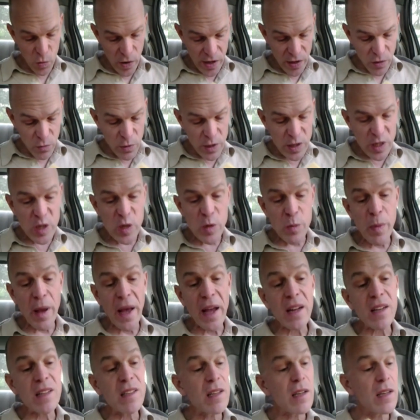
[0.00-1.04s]
And with
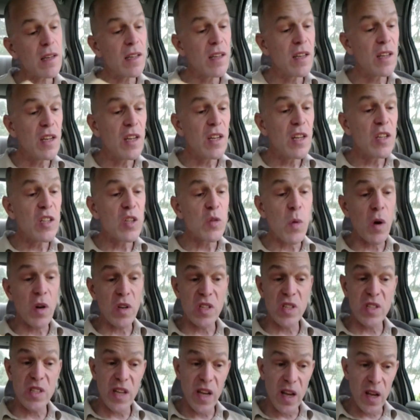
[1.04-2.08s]
respect
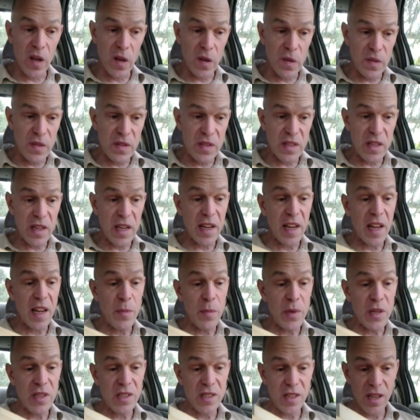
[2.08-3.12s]
to ourselves,
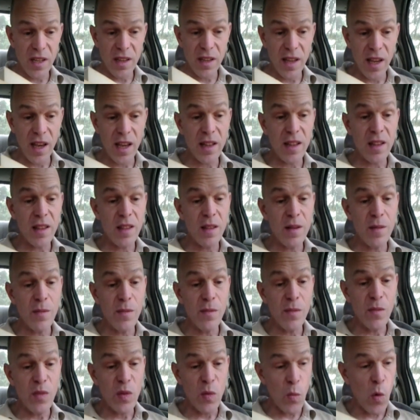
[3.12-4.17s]
it can be said that
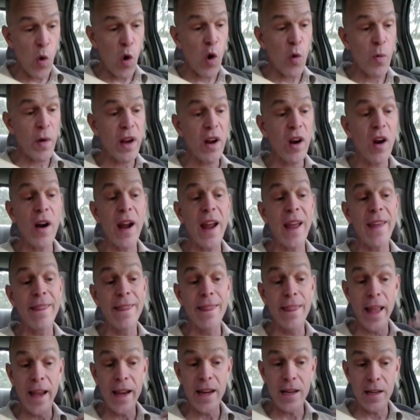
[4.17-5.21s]
the more we
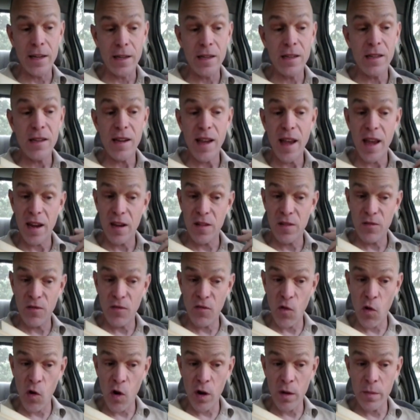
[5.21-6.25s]
are enlightened
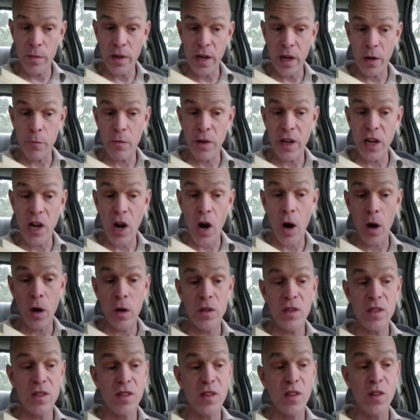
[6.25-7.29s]
and informed in
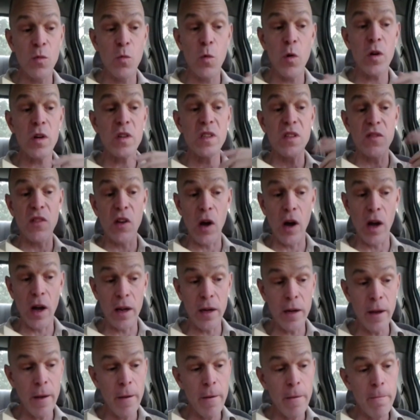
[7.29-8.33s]
regards to the works
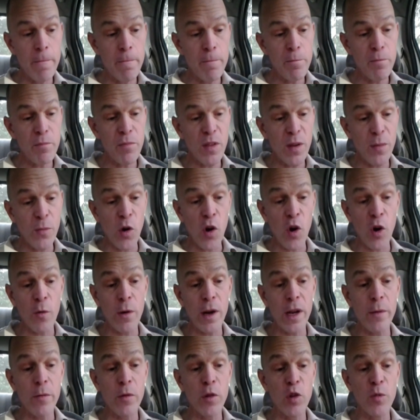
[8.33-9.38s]
of God, the
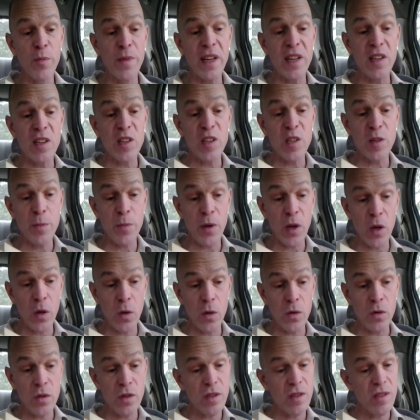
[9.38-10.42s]
more we will be
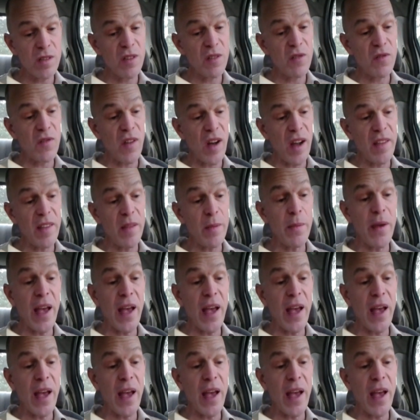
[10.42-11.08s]
disposed to